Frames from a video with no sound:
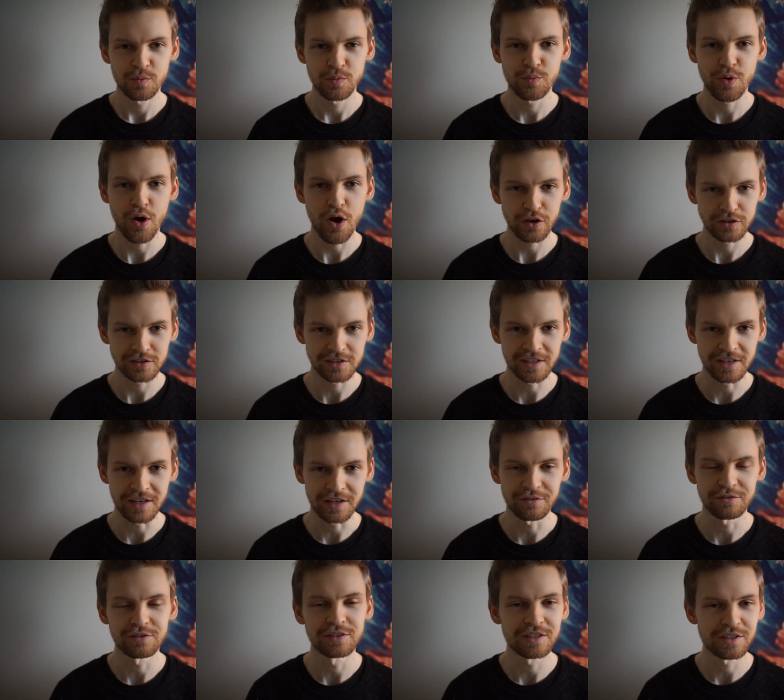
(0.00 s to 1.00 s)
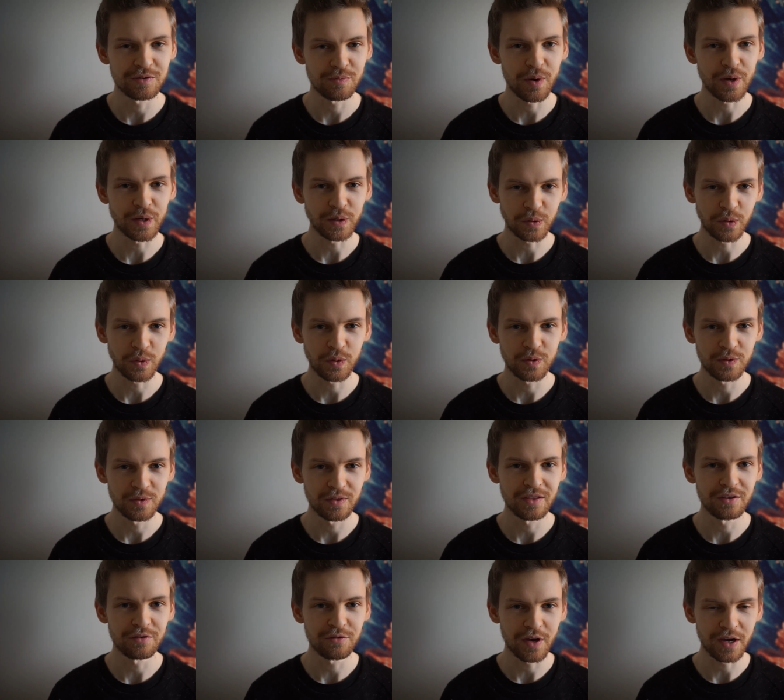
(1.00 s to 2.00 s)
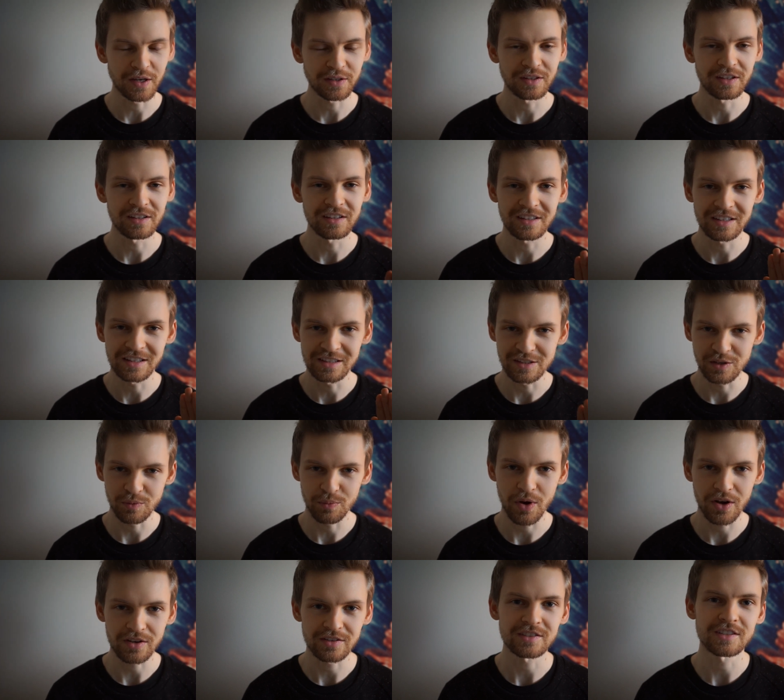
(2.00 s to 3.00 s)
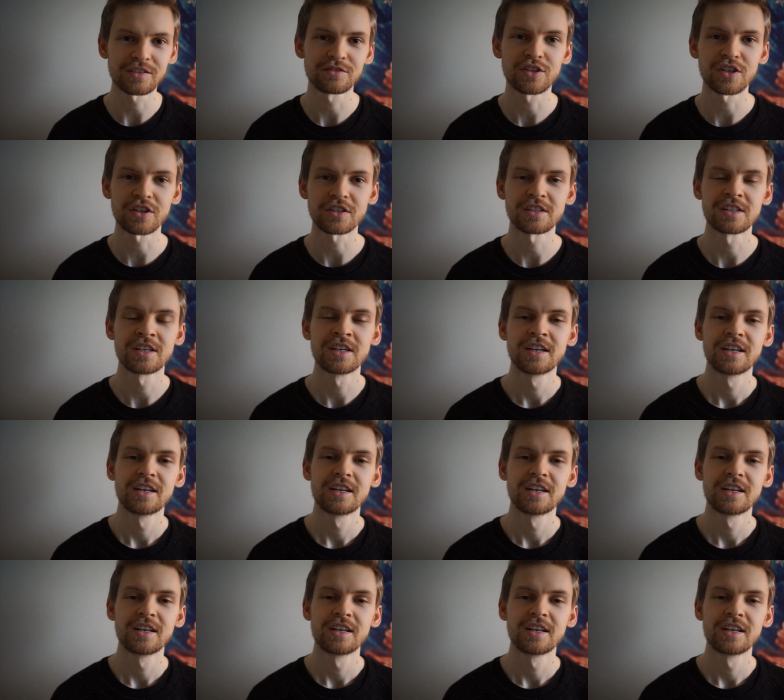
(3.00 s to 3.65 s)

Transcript: positive despite the fact that it's a positive charge.